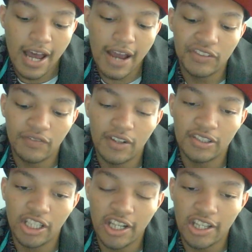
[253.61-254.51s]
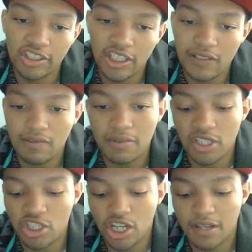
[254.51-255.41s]
I was the first NXT
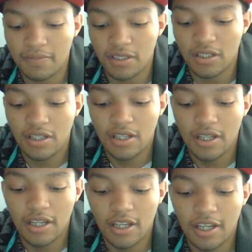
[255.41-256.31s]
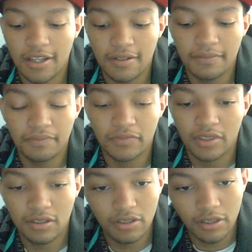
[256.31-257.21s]
Women's Champion and
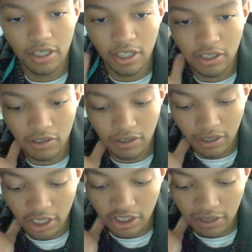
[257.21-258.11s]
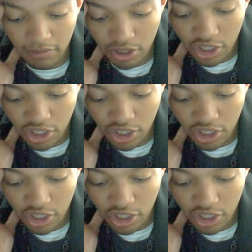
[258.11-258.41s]
NXT Women's